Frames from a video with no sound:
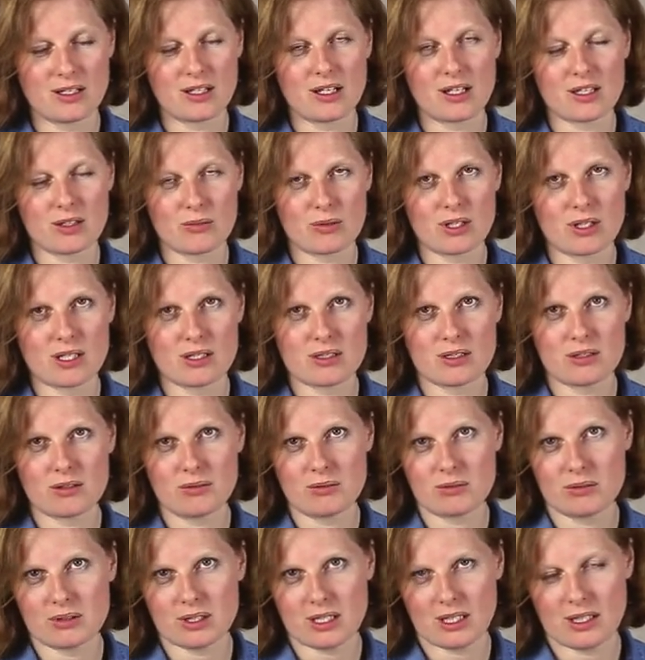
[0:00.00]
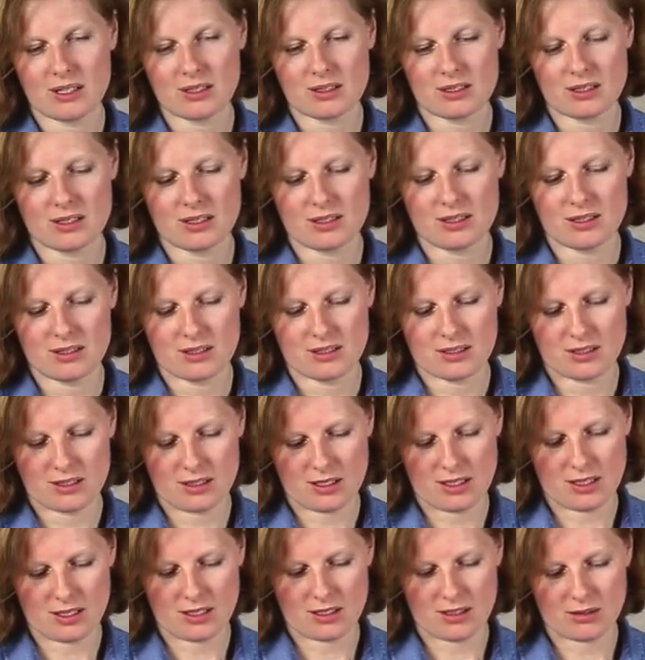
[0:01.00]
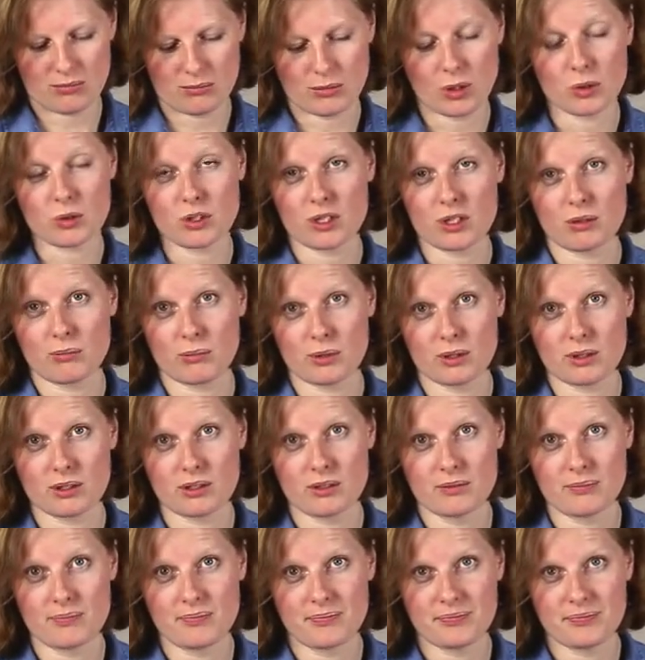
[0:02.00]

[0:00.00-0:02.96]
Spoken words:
Otherwise, you will get motion blur.